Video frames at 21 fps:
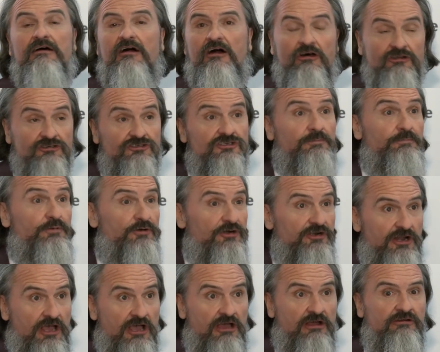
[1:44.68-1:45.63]

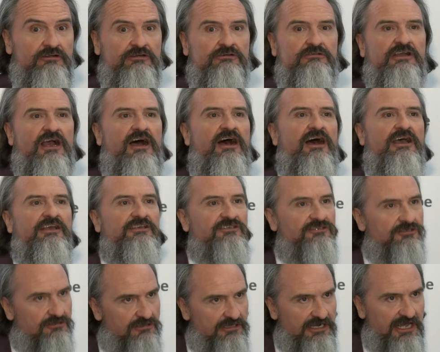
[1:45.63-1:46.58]
entrepreneurial guys
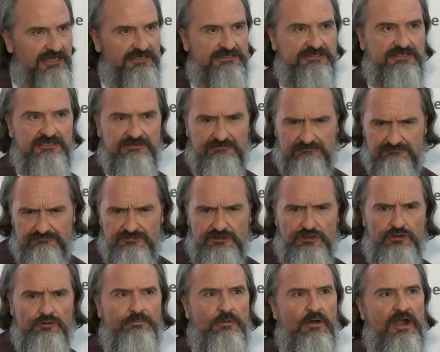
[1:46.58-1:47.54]
creating
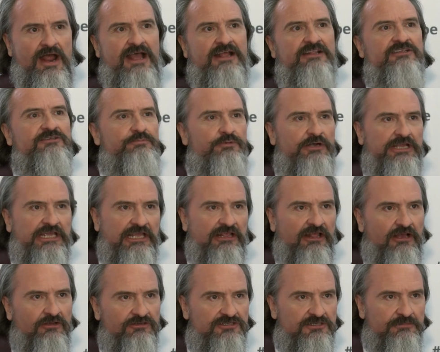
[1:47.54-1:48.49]
new brands, bringing
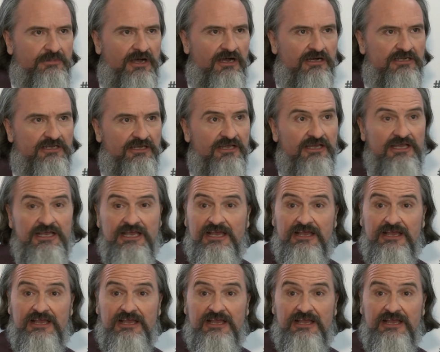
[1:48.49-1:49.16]
those to market.